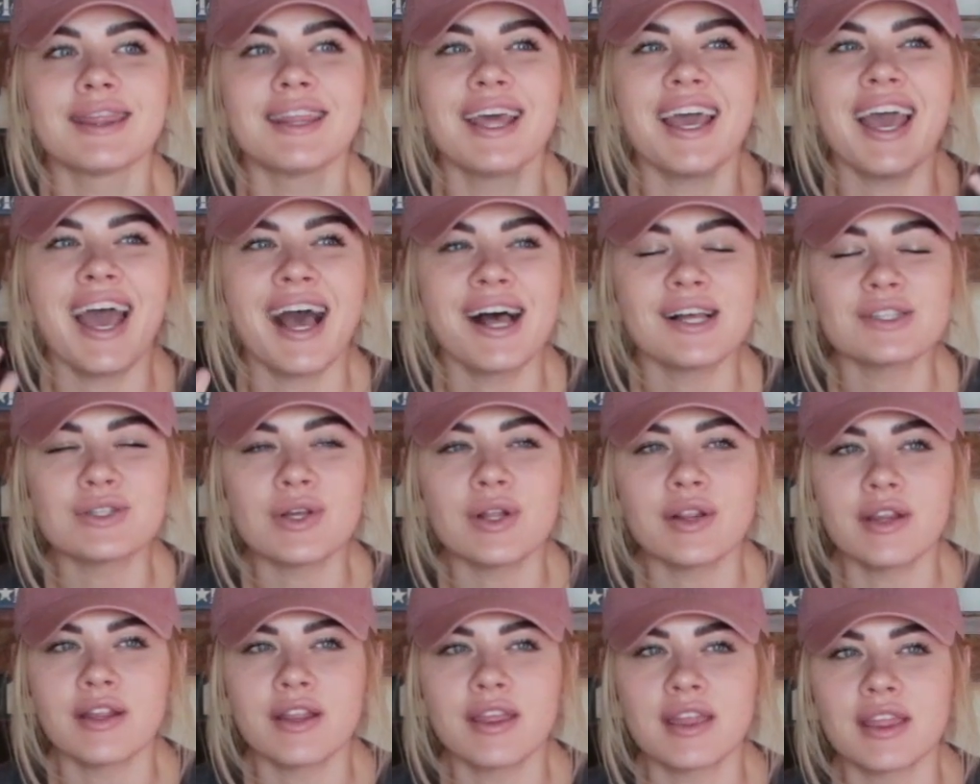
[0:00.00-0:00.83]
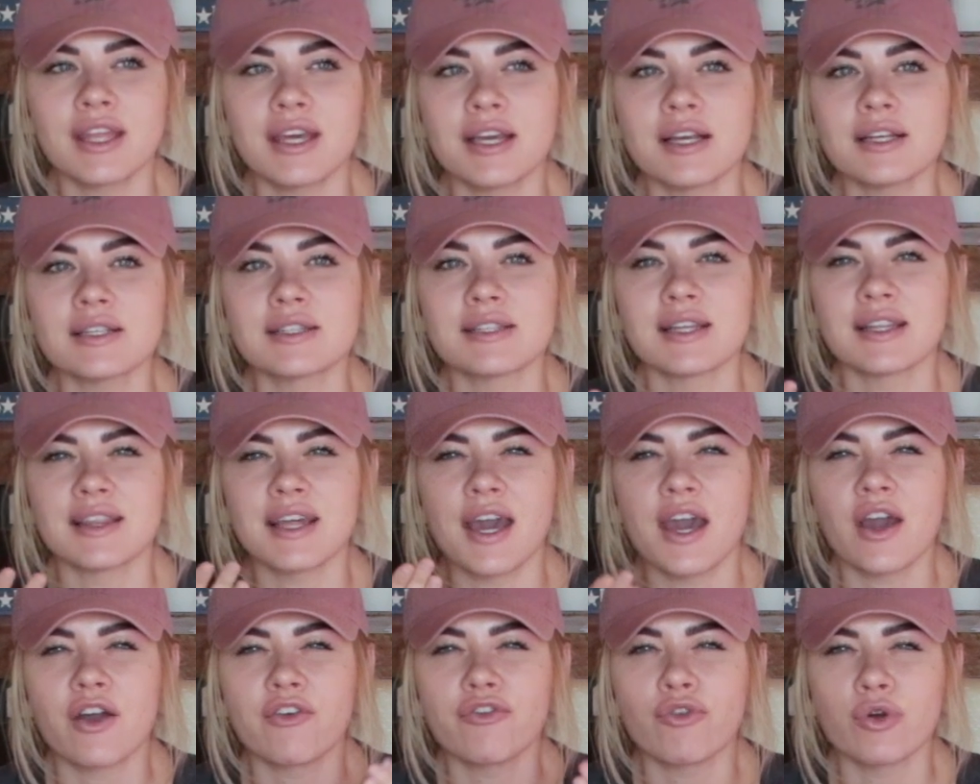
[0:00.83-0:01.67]
it has all the things that the
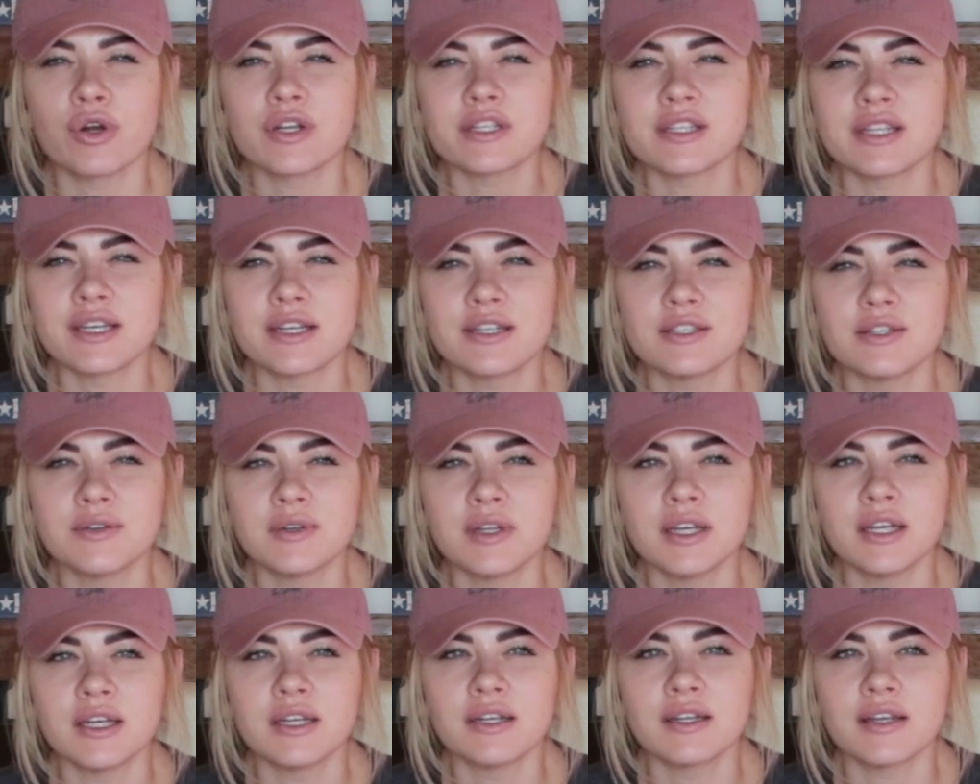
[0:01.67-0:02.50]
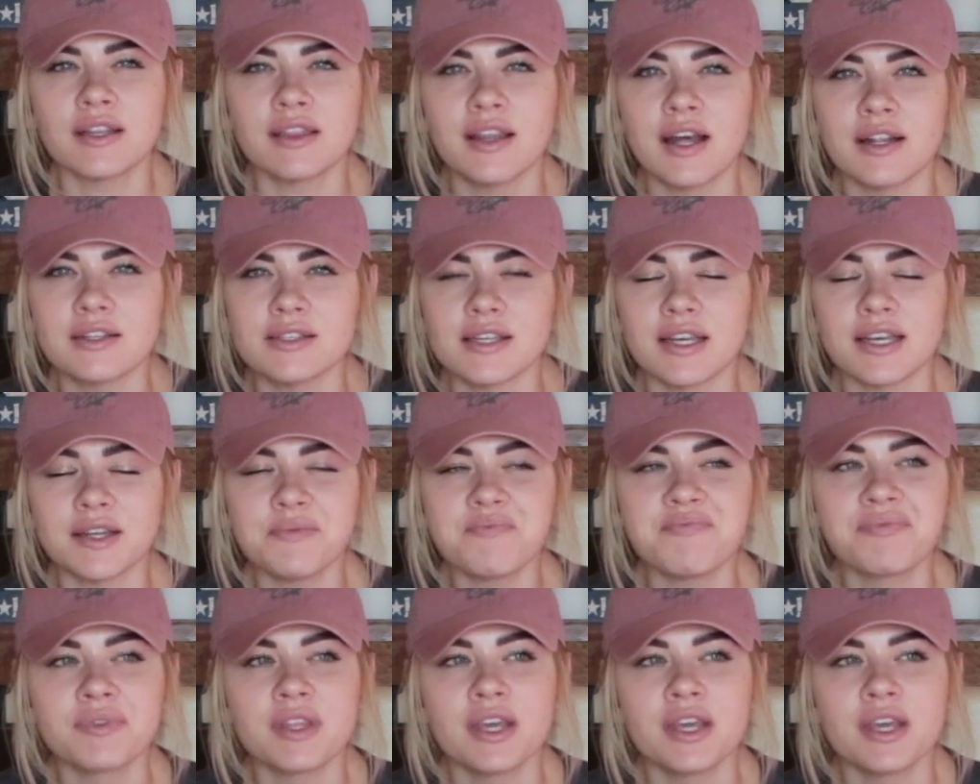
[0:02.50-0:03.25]
Air Force thinks you need, and that's it.